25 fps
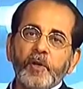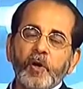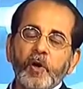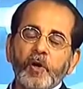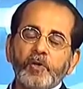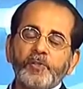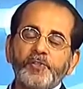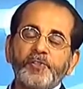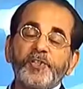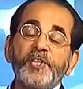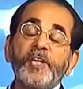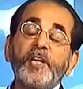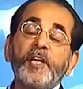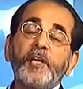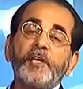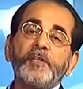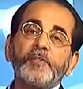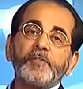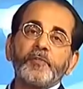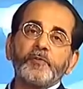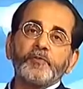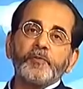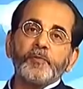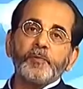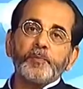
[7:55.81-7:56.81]
on sea
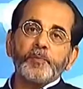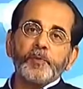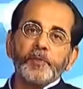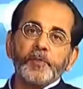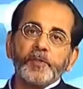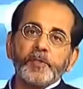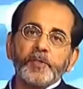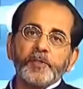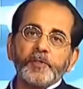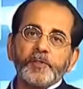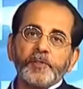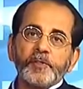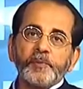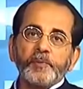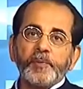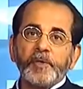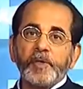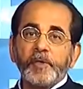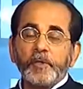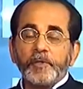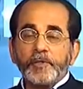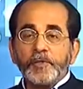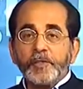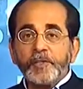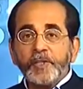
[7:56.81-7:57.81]
lanes of communication,
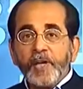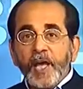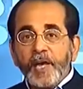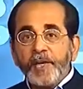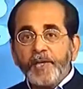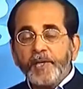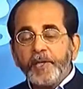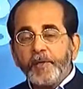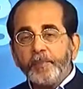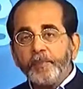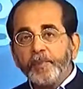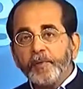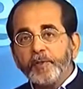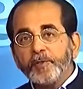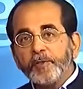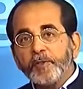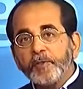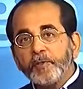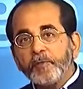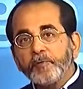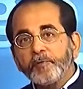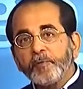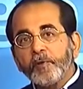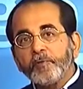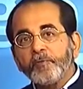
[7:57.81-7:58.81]
because
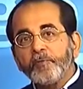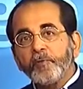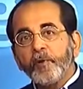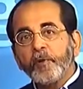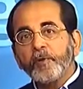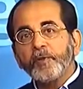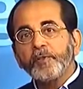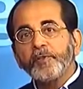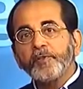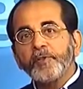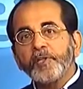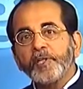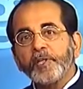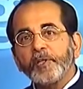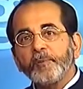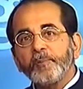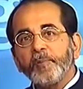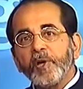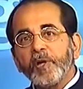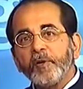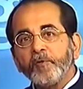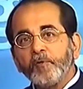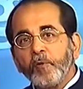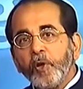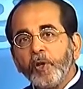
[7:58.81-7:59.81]
90% of our foreign trade
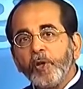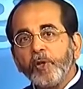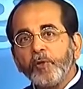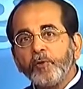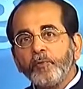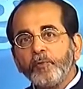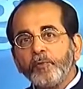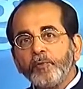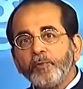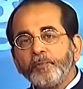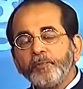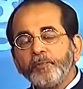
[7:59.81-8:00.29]
by volume